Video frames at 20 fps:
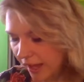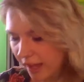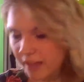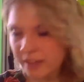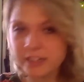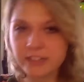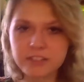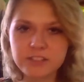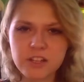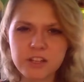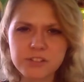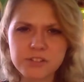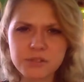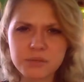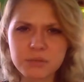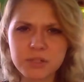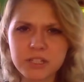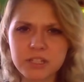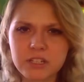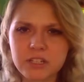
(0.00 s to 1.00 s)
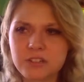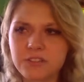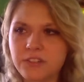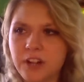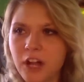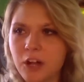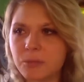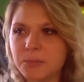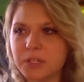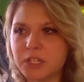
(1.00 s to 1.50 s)
And it's also really good
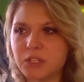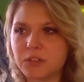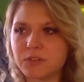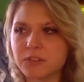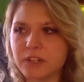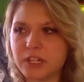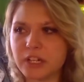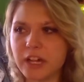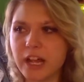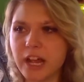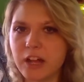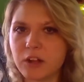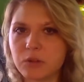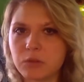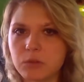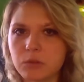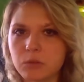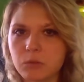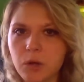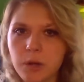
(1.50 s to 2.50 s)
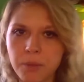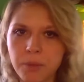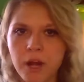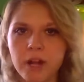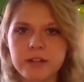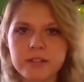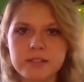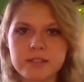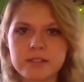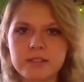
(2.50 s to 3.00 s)
for helping you figure out what
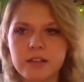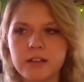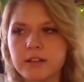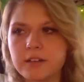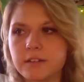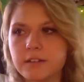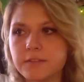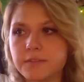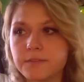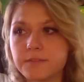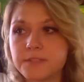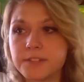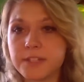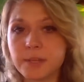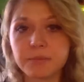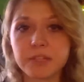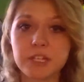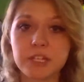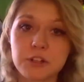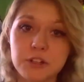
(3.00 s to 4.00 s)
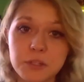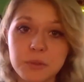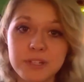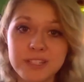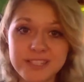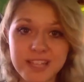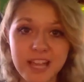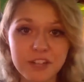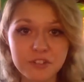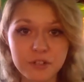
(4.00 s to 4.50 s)
parts of something are you
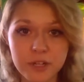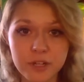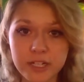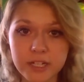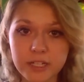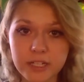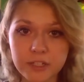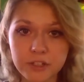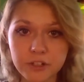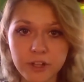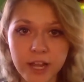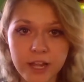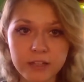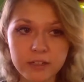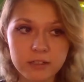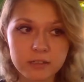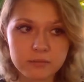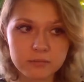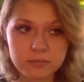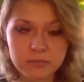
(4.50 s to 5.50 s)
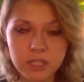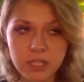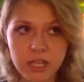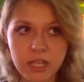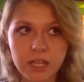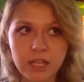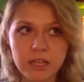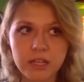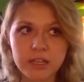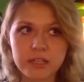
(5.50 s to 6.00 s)
exaggerating in your head.
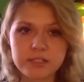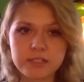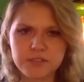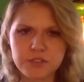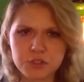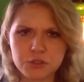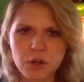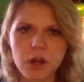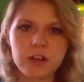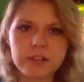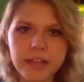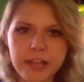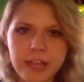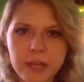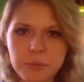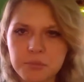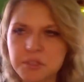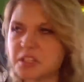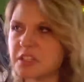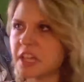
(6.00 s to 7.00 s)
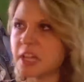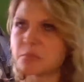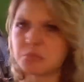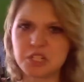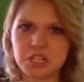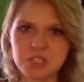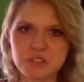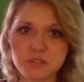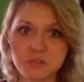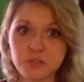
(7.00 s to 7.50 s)
So if you draw a lamp and the
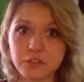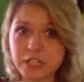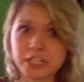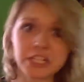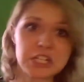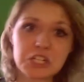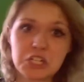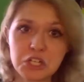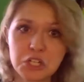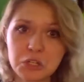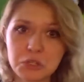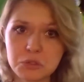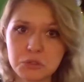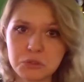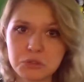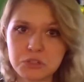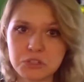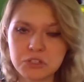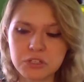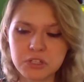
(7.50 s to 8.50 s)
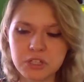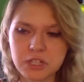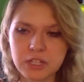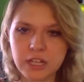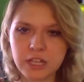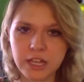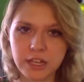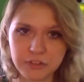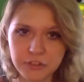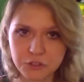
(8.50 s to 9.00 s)
lampshade's freaking huge
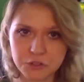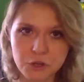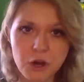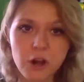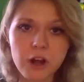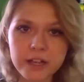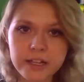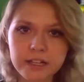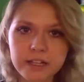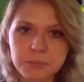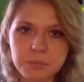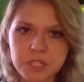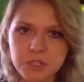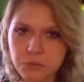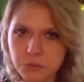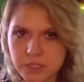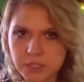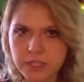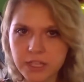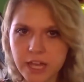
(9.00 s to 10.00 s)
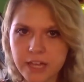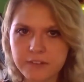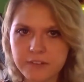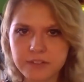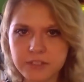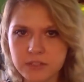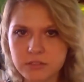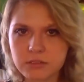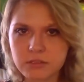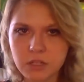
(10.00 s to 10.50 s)
in your drawing, but in real
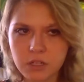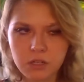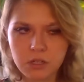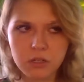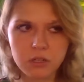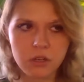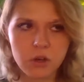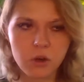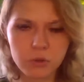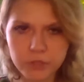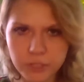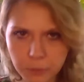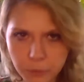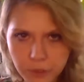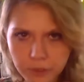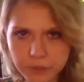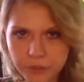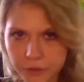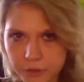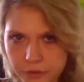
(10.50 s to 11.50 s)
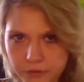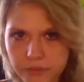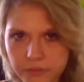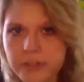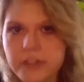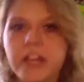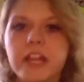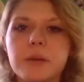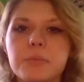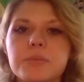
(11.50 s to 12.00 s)
life it's only 1/3 of the
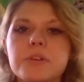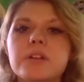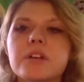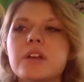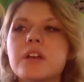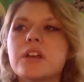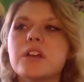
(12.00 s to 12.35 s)
lamp,